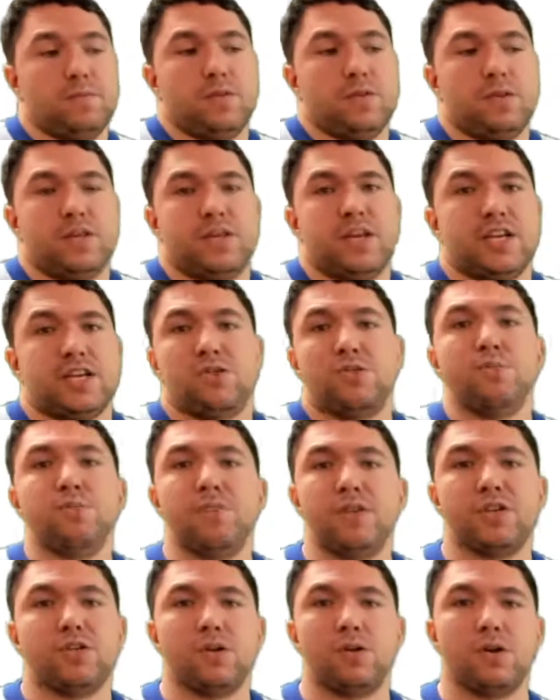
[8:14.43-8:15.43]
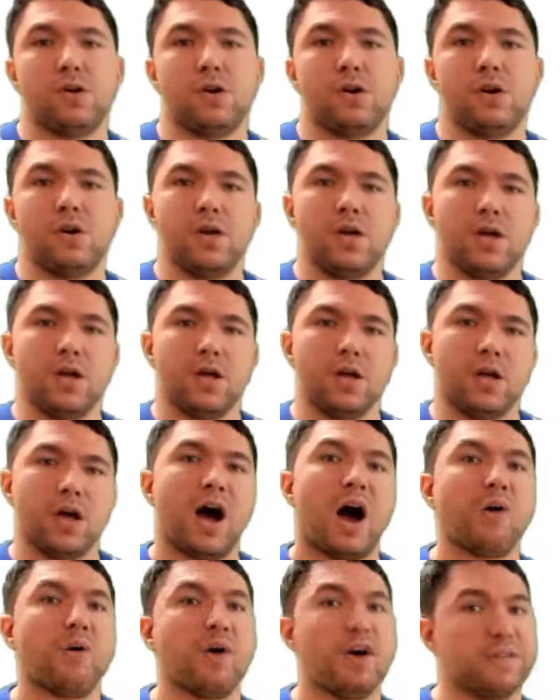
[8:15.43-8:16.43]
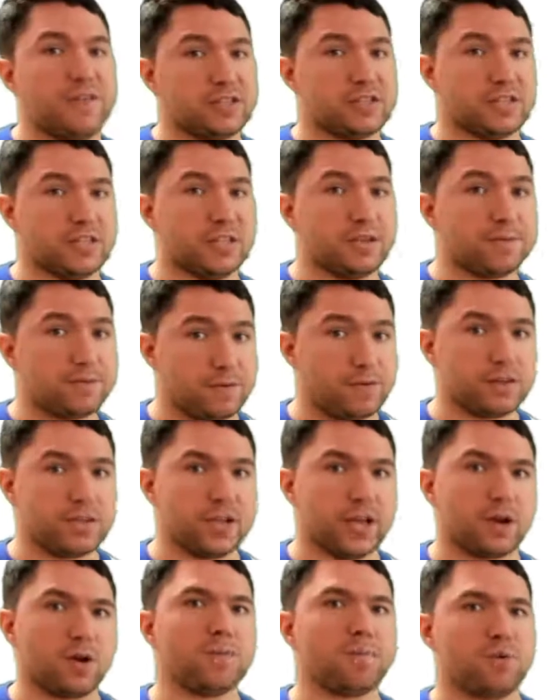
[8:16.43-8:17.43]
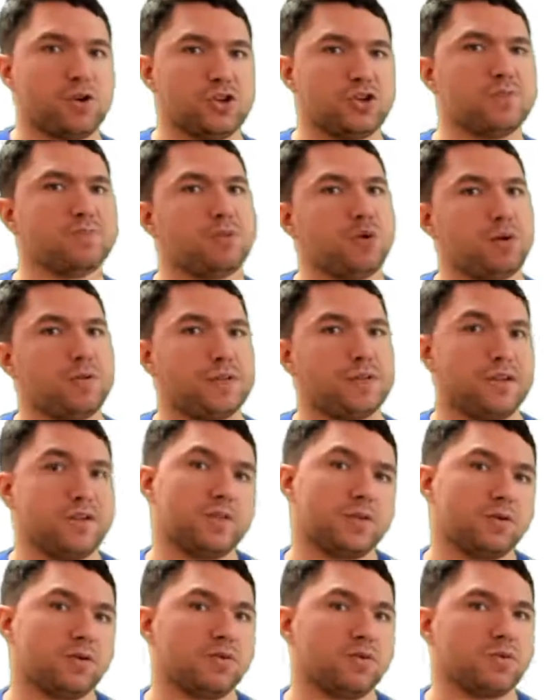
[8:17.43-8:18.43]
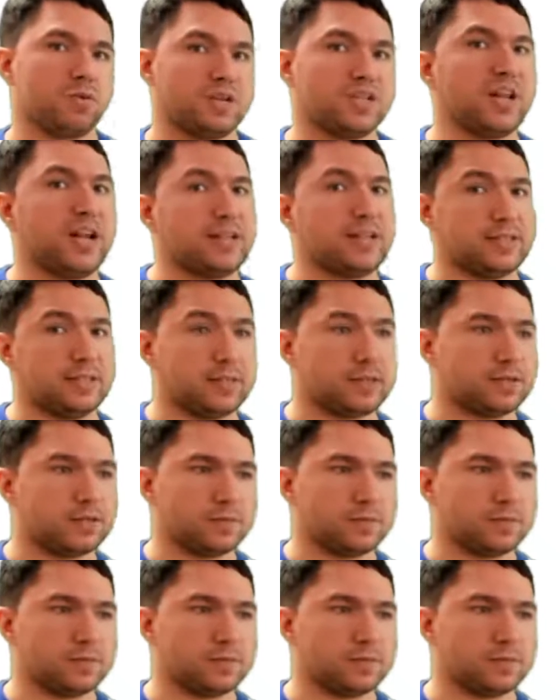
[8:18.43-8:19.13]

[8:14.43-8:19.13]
just to measure how effective the compression process resulted.